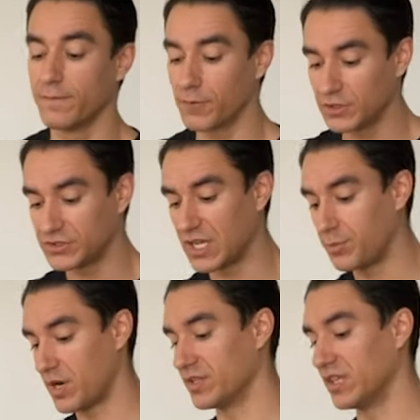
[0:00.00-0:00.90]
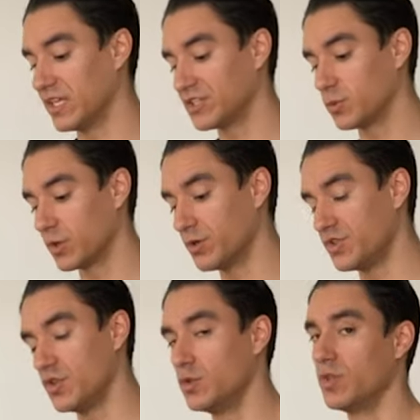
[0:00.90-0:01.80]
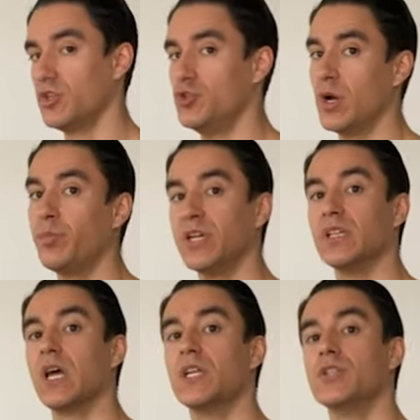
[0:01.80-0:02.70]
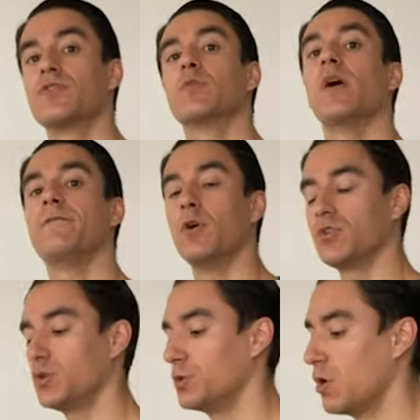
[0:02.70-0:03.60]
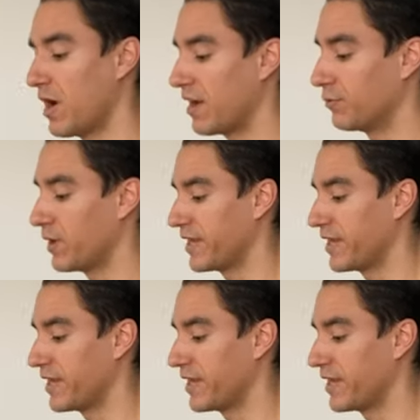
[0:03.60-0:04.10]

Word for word: First up on the list, we're going to do the jumping lunge for my folks who don't have